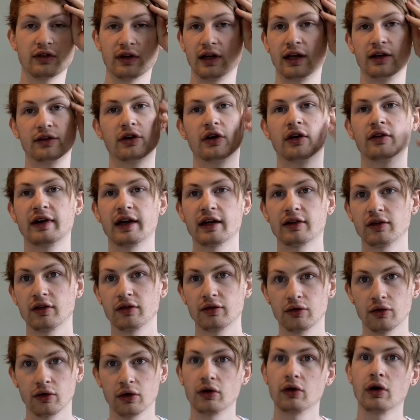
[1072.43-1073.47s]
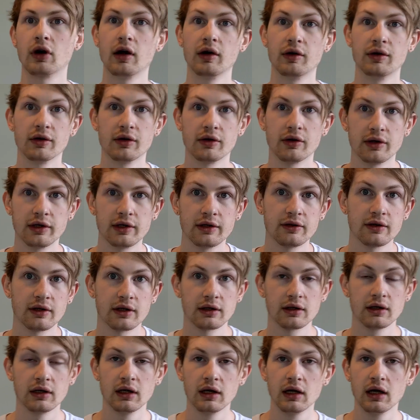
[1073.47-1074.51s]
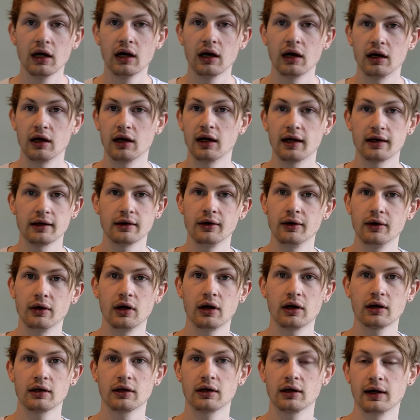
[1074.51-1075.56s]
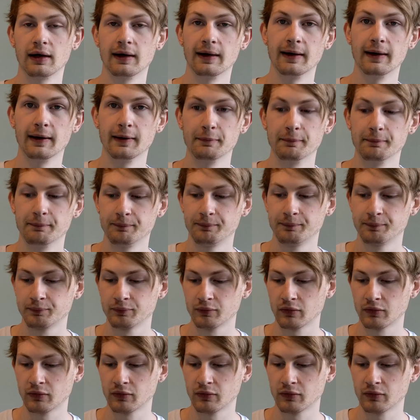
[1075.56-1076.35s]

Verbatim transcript: and I don't have access to a grinder or anything, and I had no luck. Um,